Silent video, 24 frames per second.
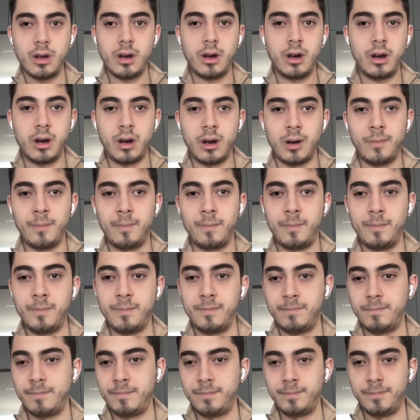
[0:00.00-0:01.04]

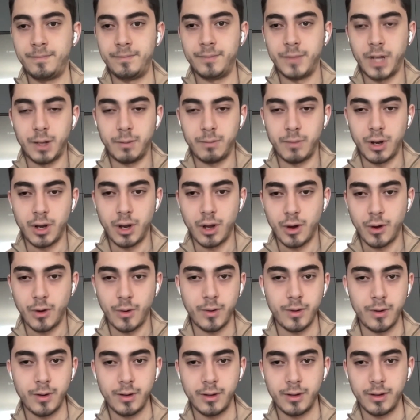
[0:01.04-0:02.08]
Let me
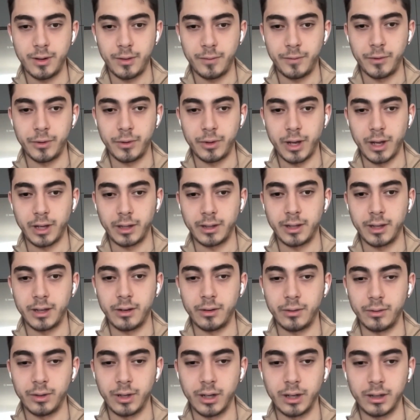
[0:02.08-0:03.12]
know if you like that
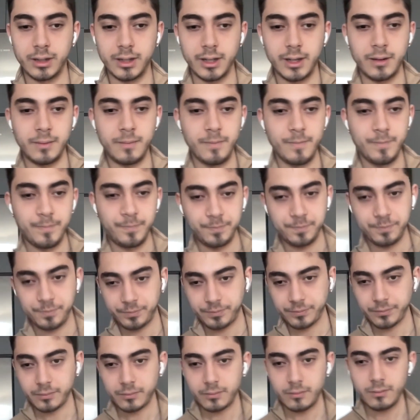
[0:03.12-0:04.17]
on LinkedIn,
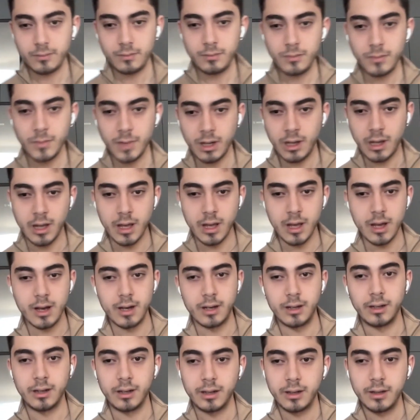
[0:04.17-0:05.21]

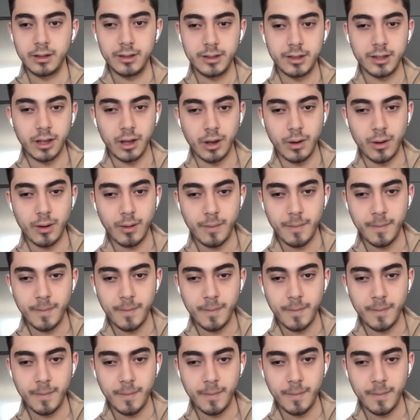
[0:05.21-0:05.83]
and see ya.